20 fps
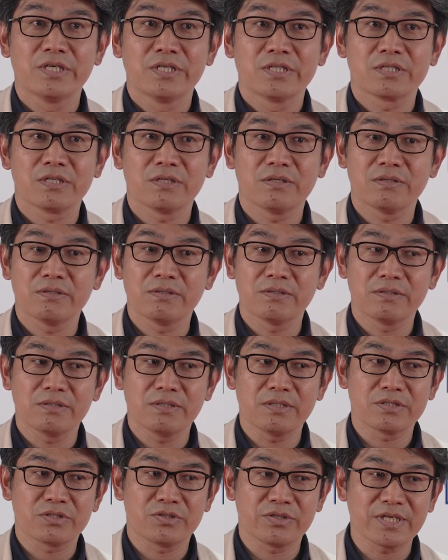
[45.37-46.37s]
So
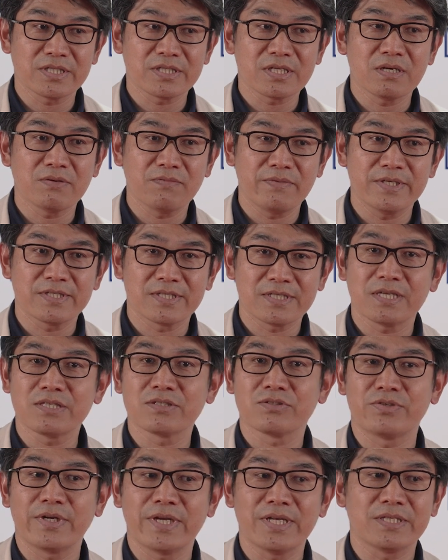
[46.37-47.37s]
together with
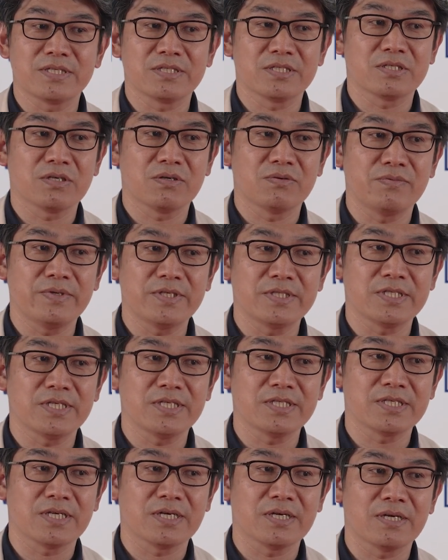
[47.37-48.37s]
that trend, so we
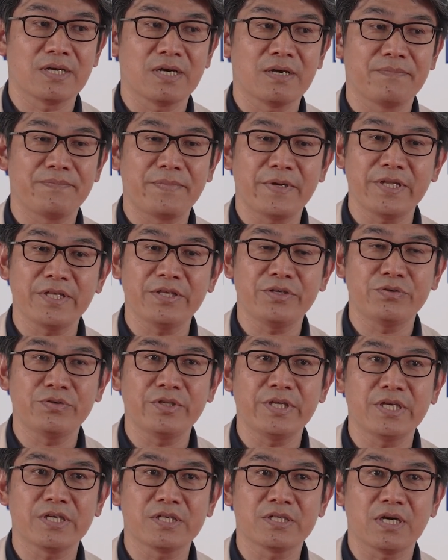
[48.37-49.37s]
see the very
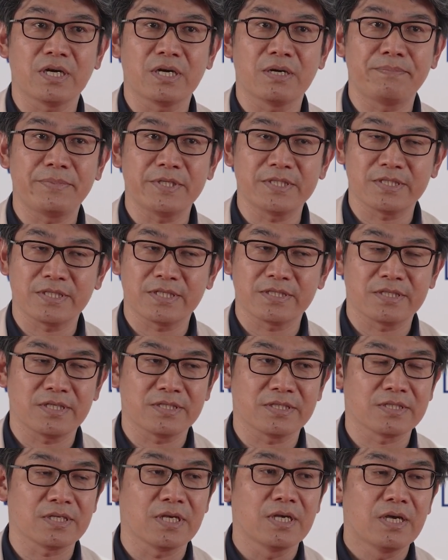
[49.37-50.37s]
unique
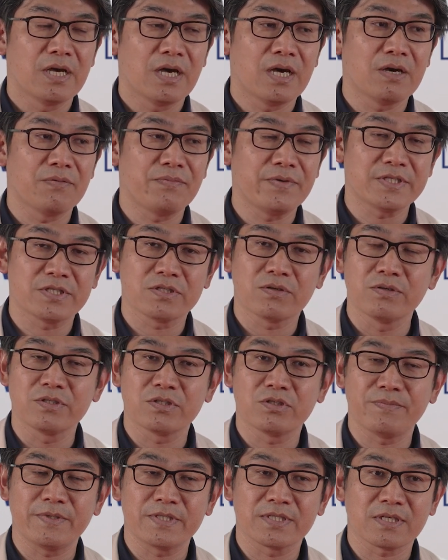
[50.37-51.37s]
businesses which are
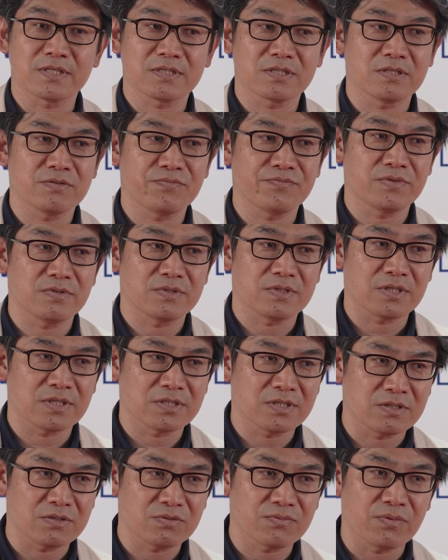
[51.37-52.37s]
going to be
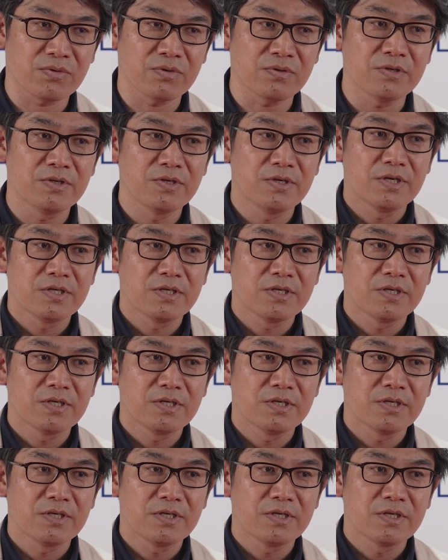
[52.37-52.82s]
successful.